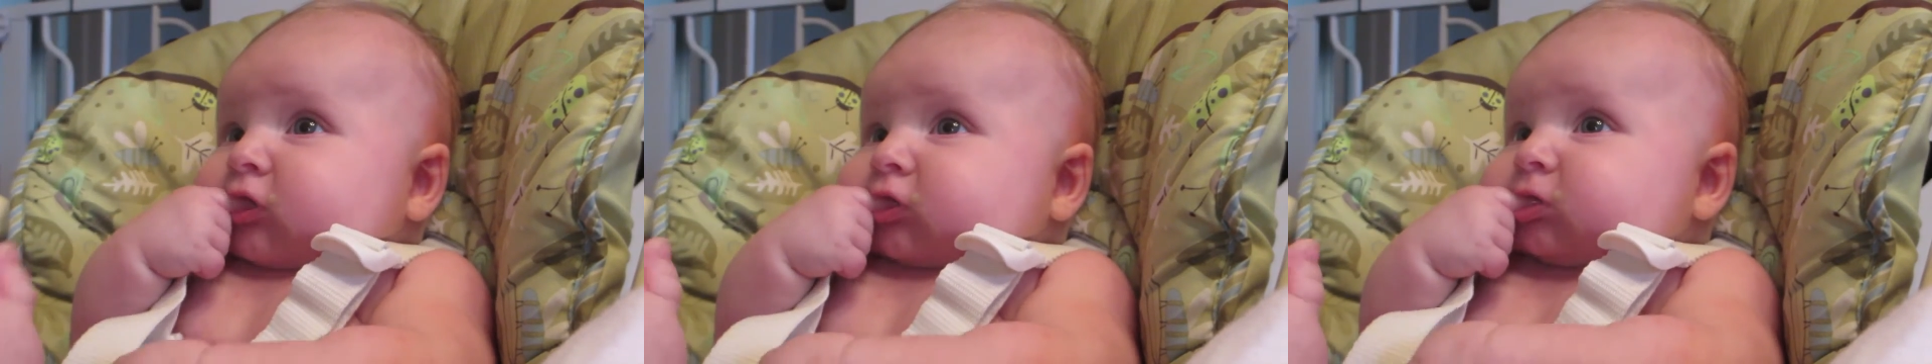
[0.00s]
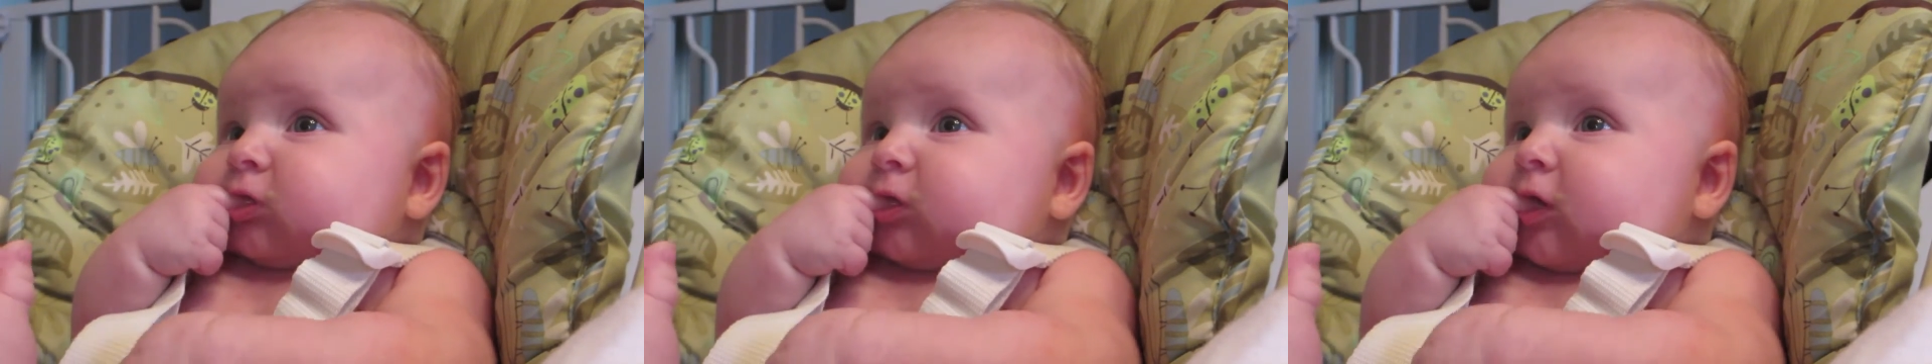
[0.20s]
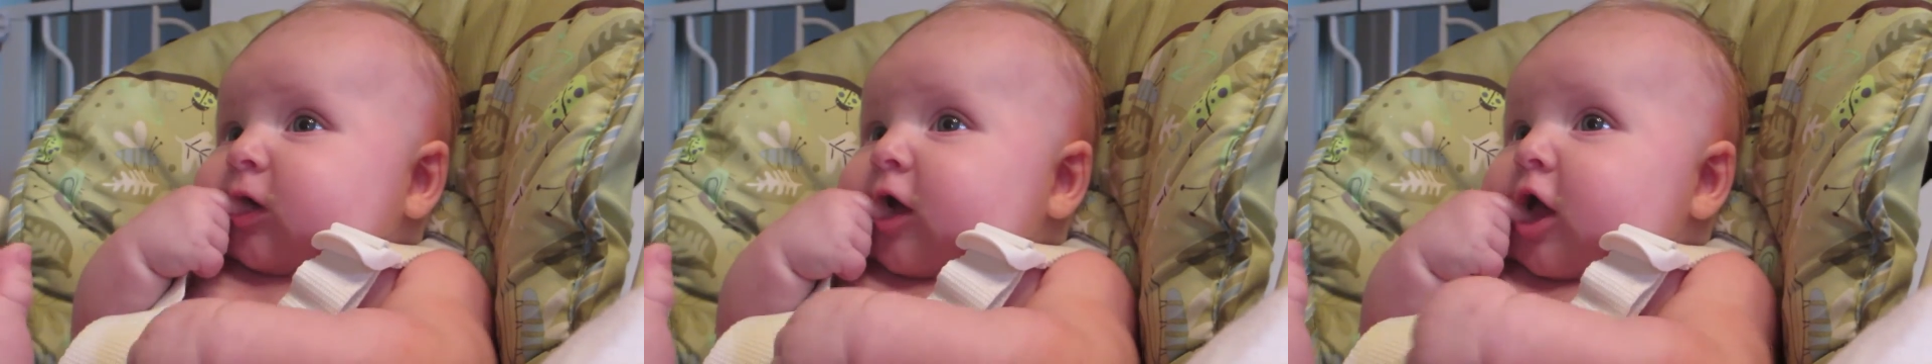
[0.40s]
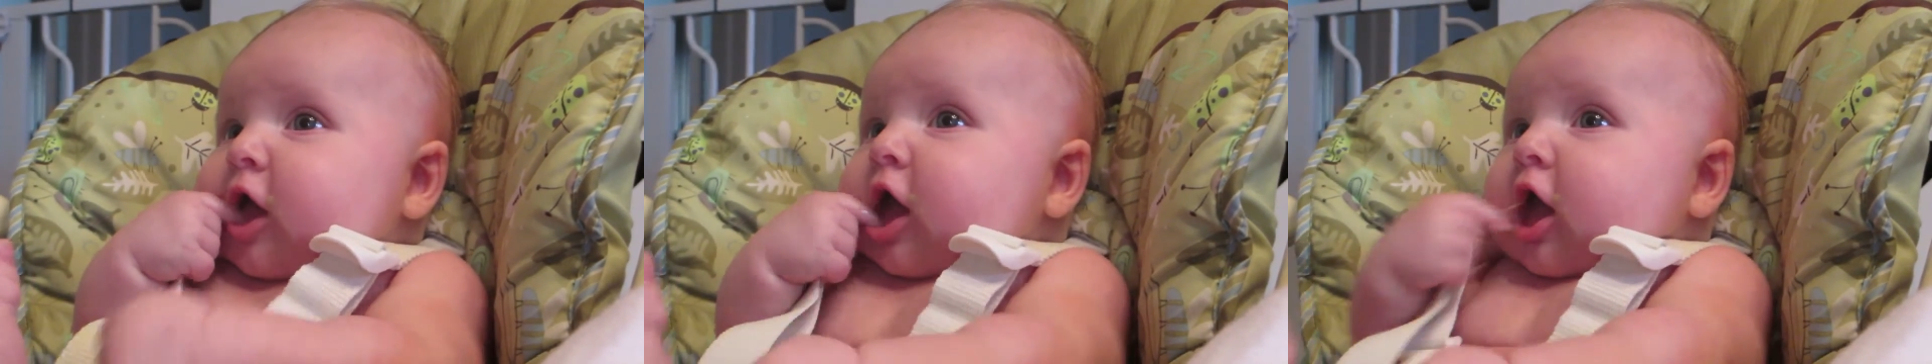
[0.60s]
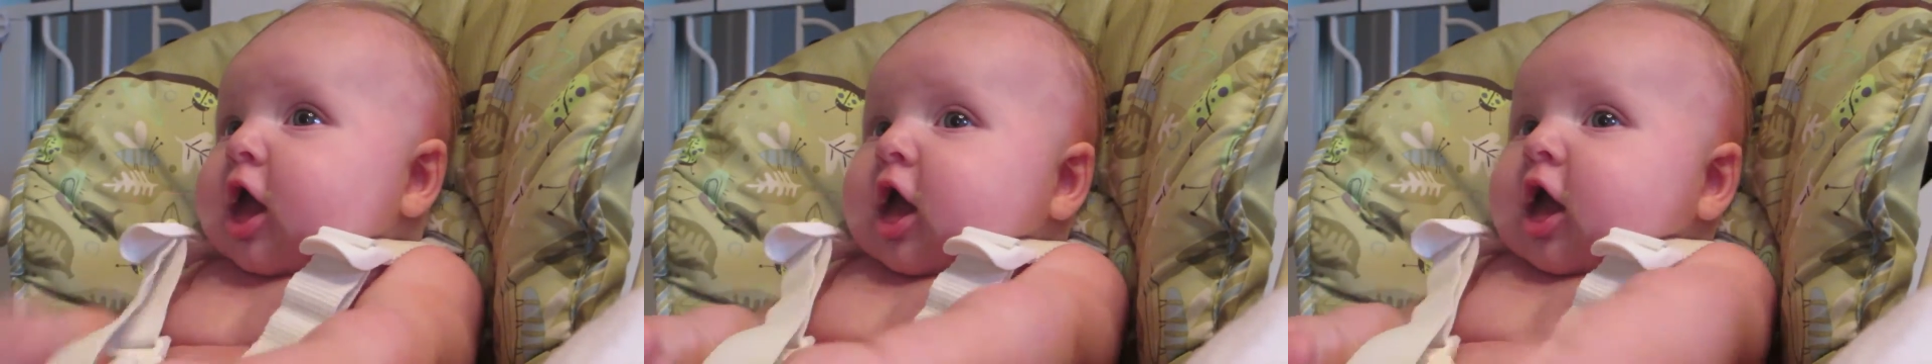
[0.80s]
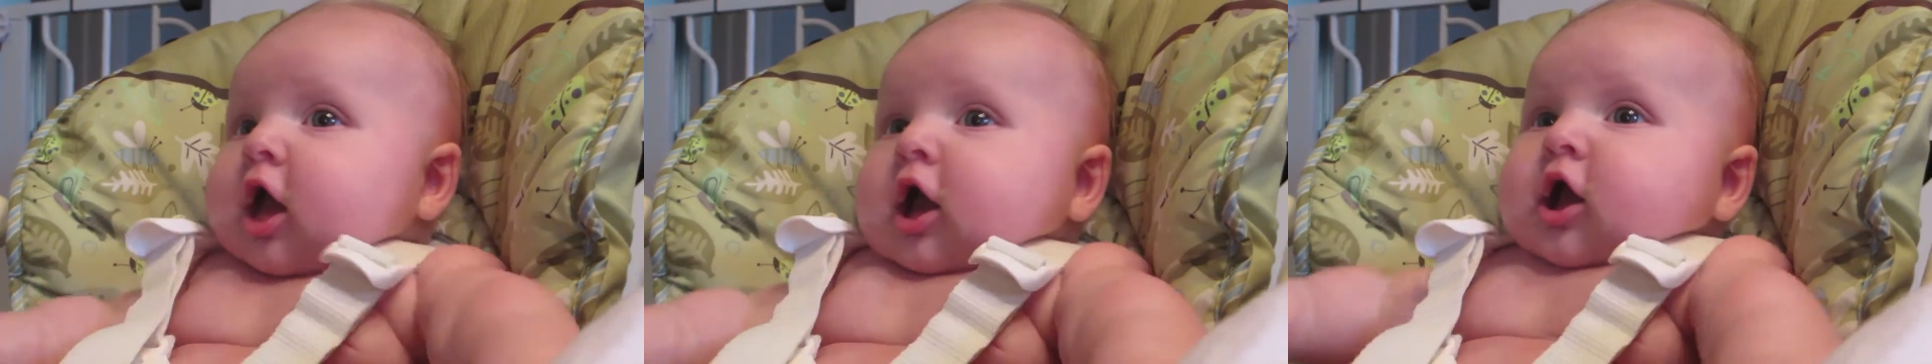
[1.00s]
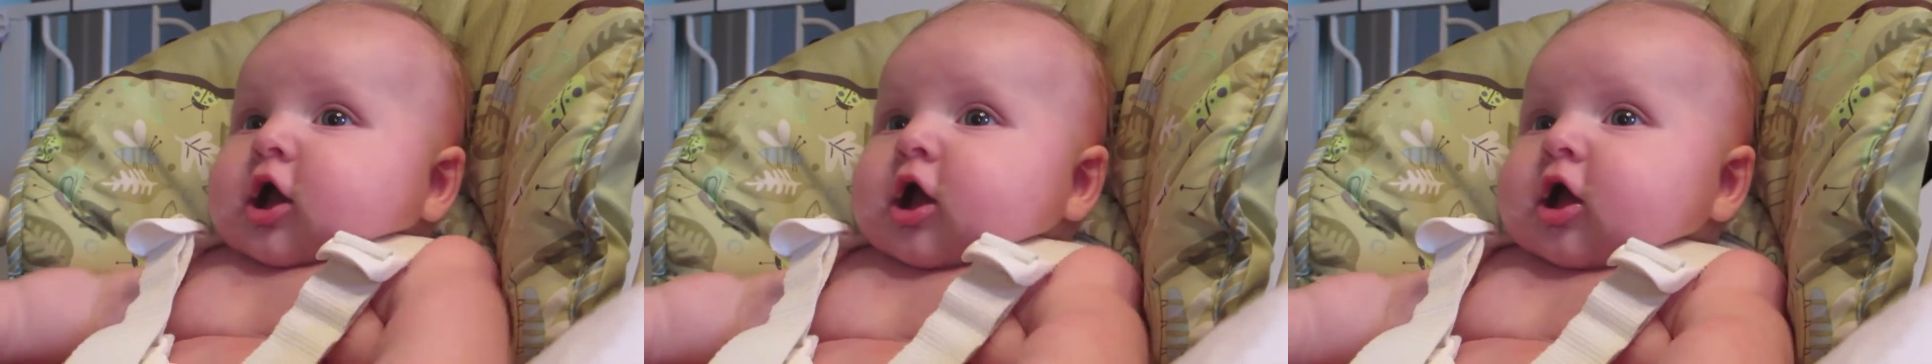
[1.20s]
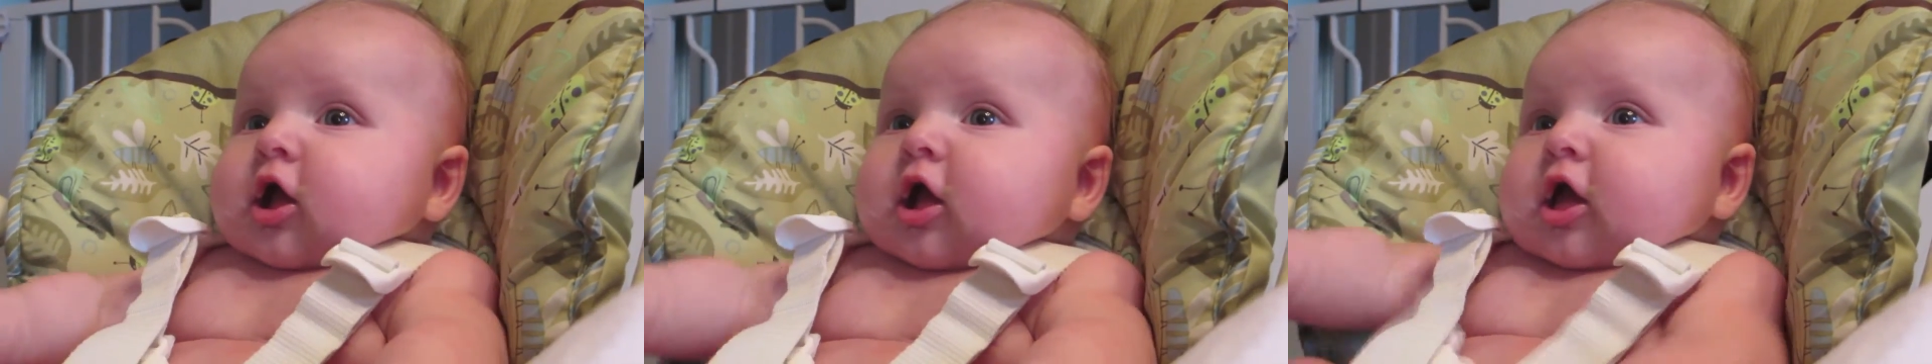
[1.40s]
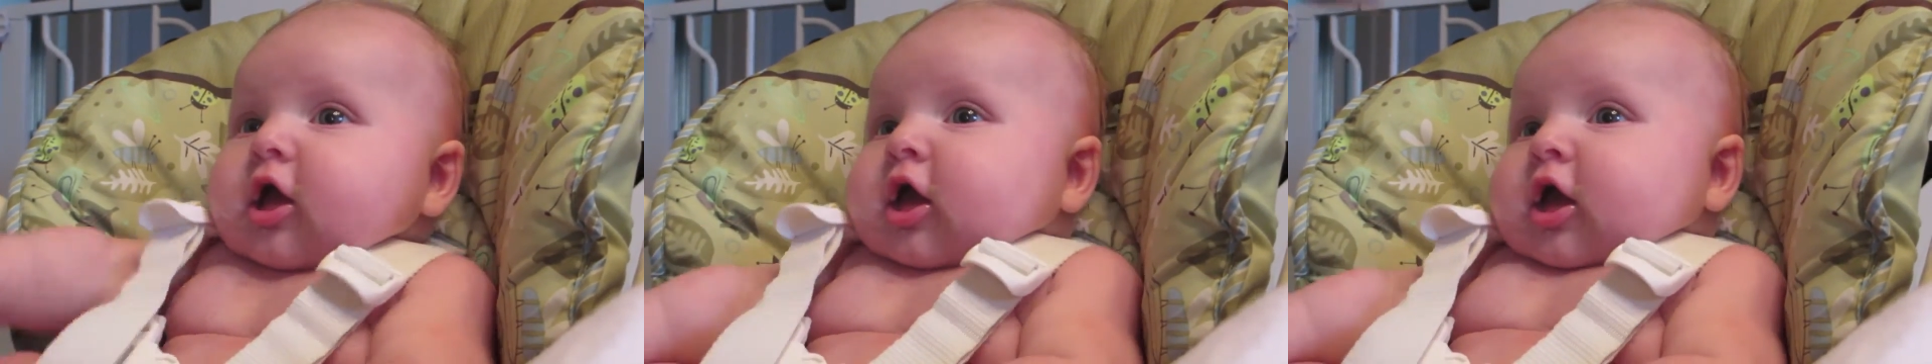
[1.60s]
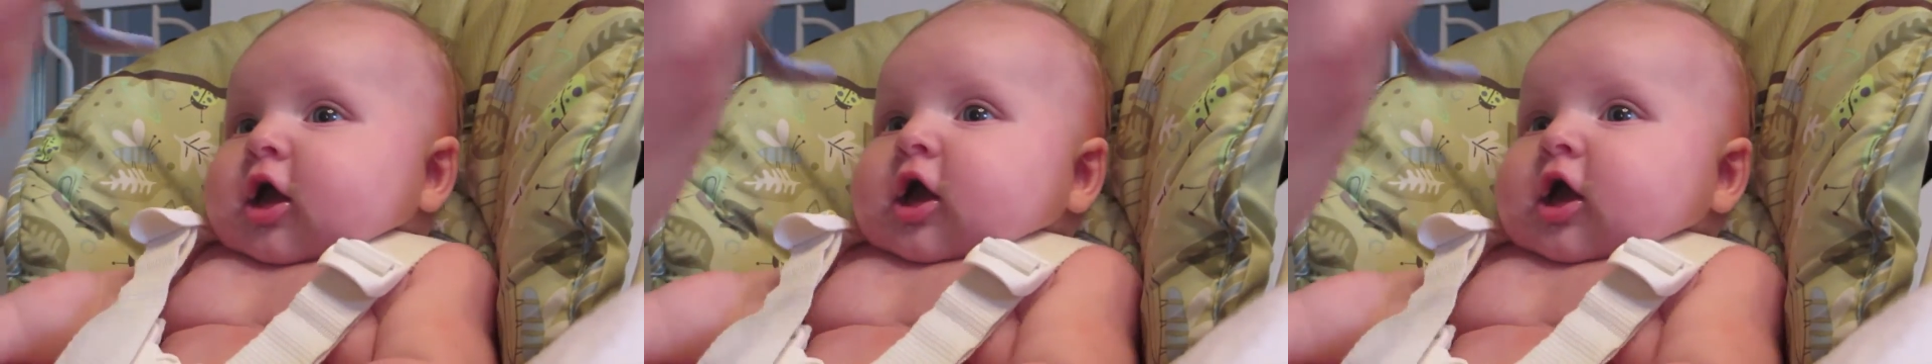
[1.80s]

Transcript: want to chew on your finger,